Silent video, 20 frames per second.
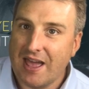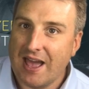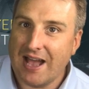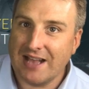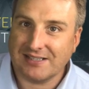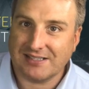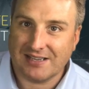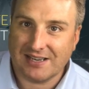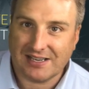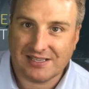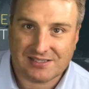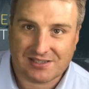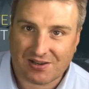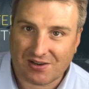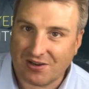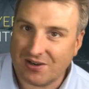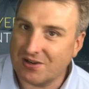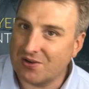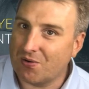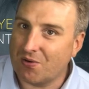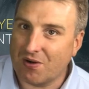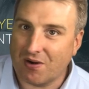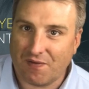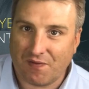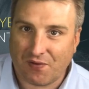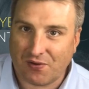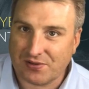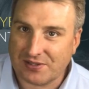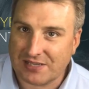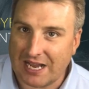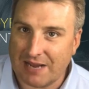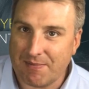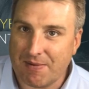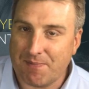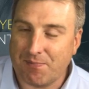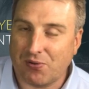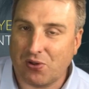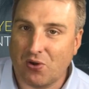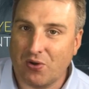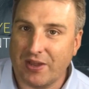as an intern or a full-time
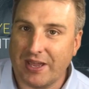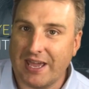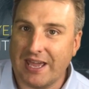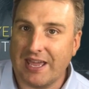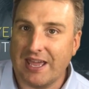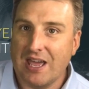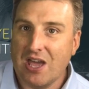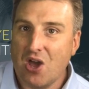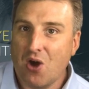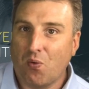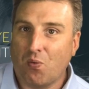employee,